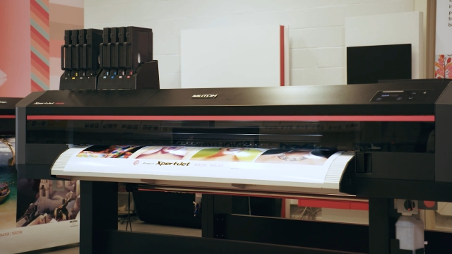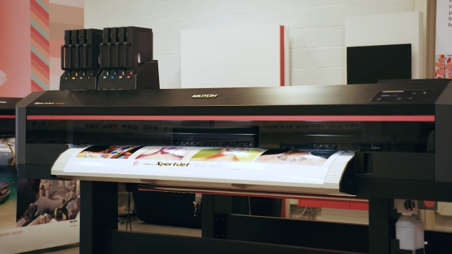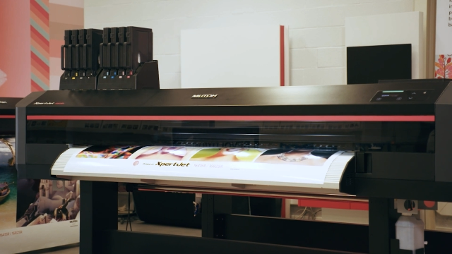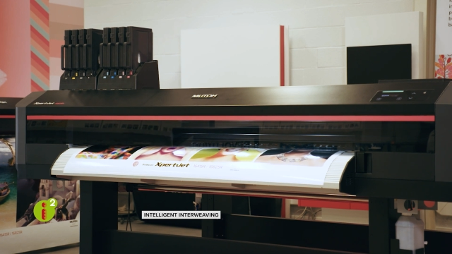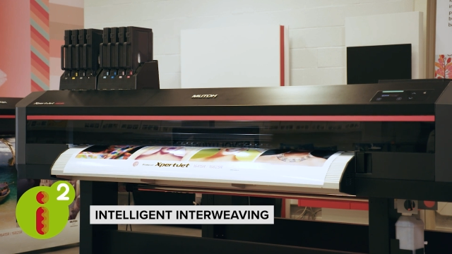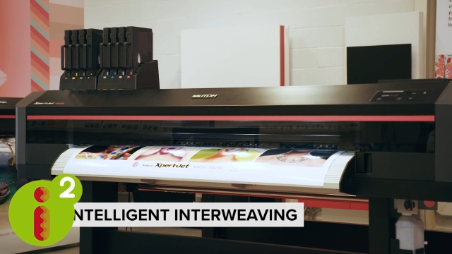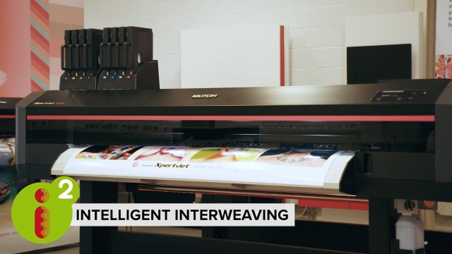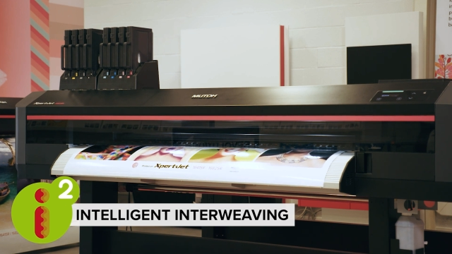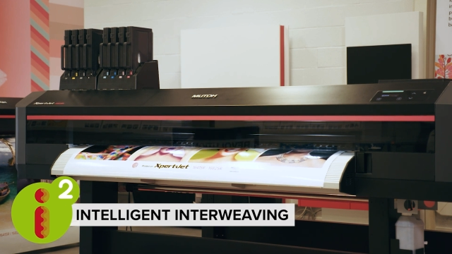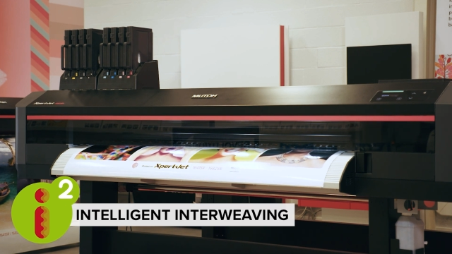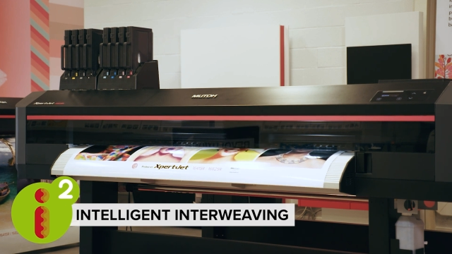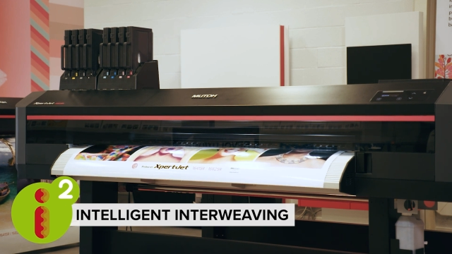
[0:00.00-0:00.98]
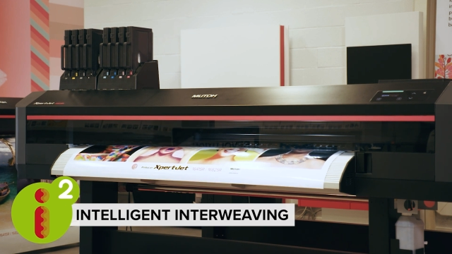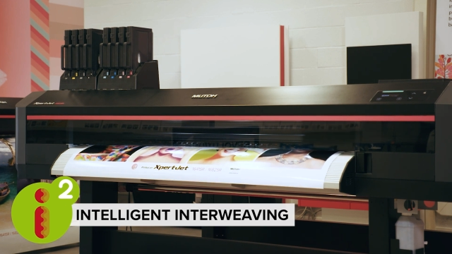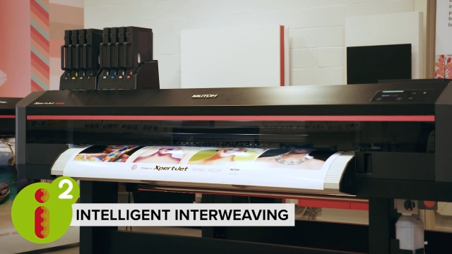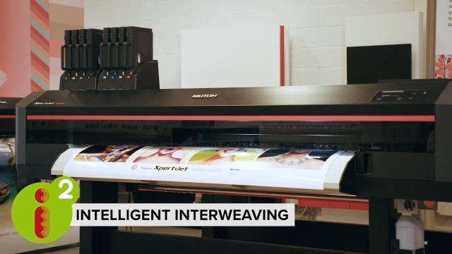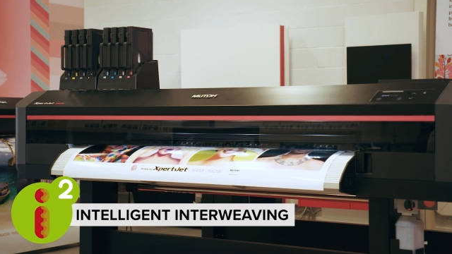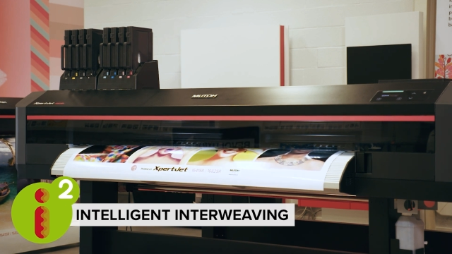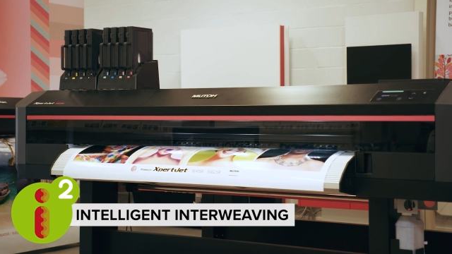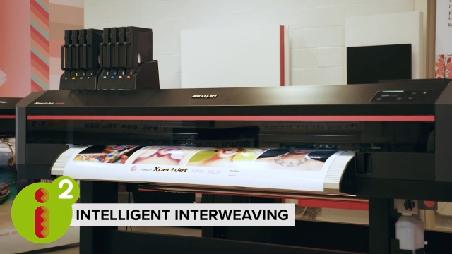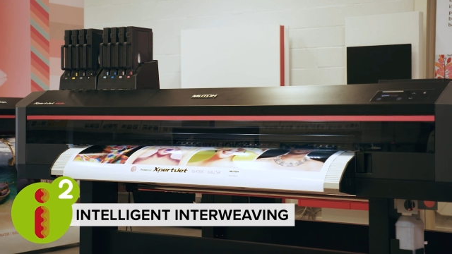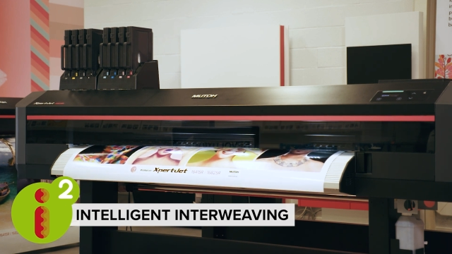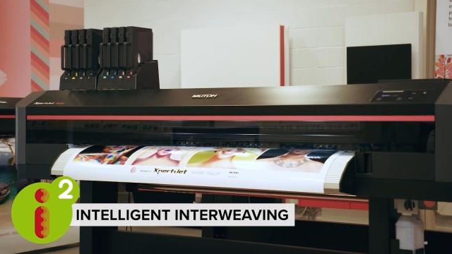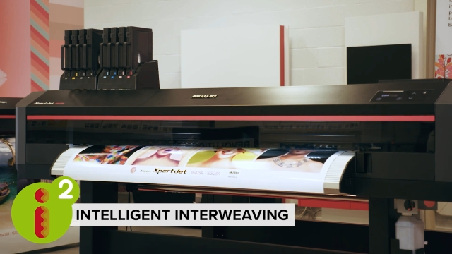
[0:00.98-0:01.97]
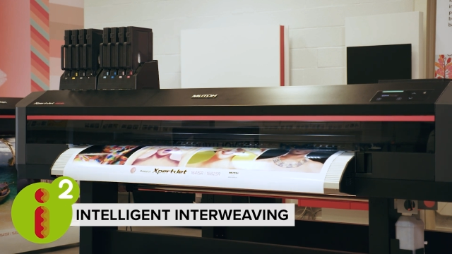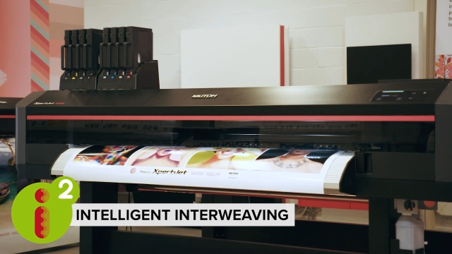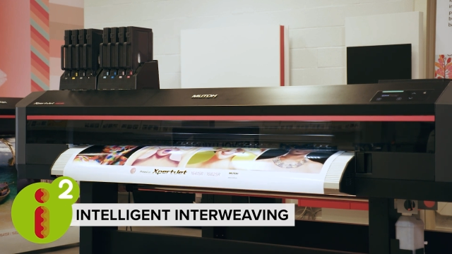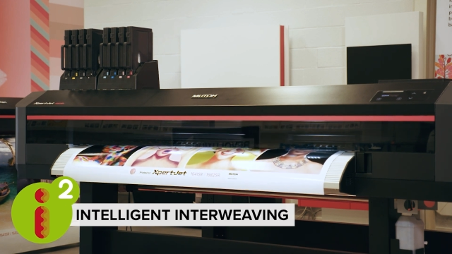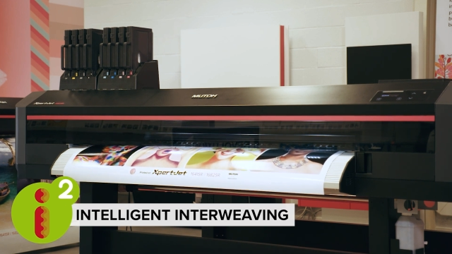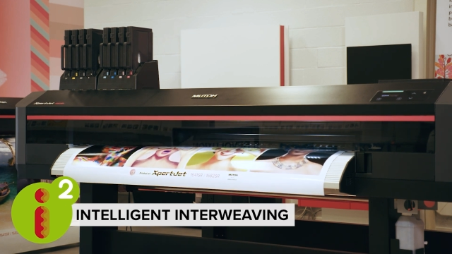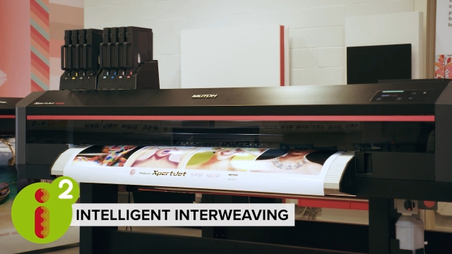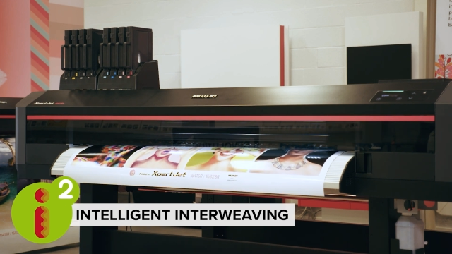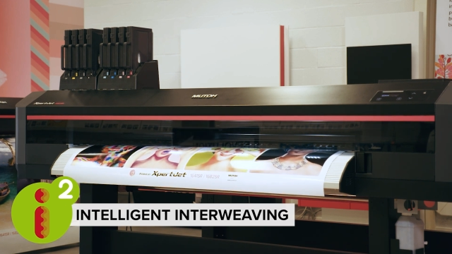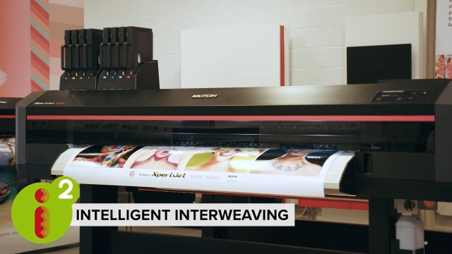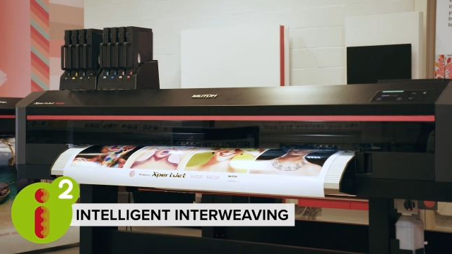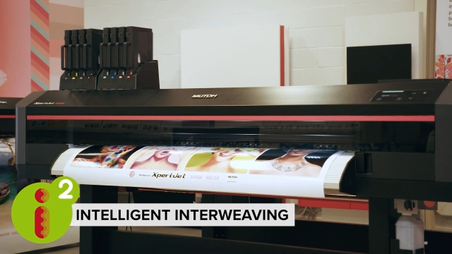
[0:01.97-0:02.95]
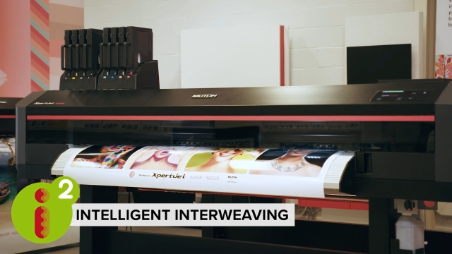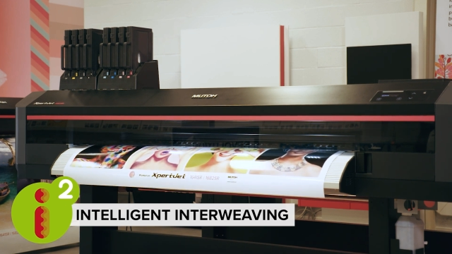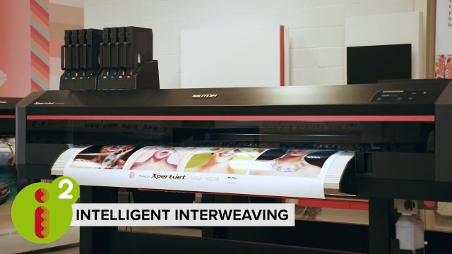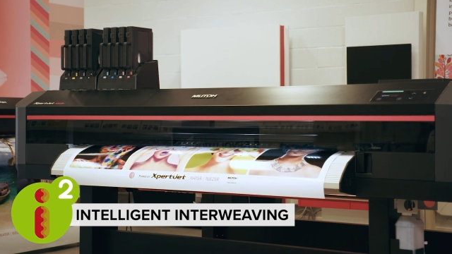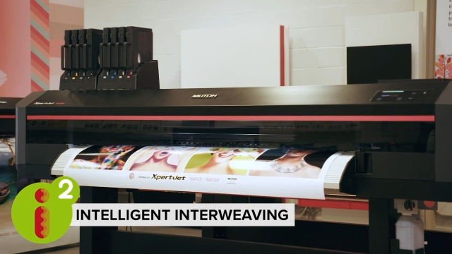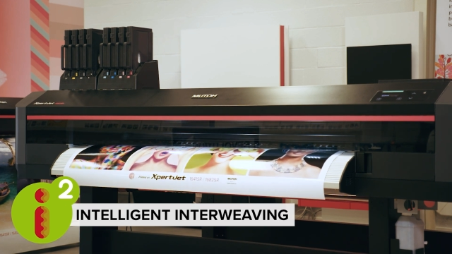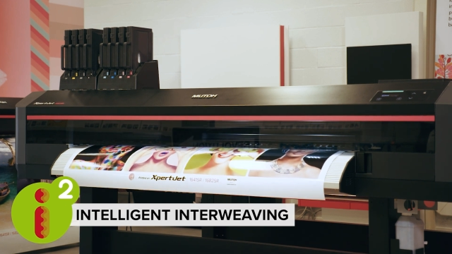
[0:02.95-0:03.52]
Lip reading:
No face is visible, so there are no lips to read.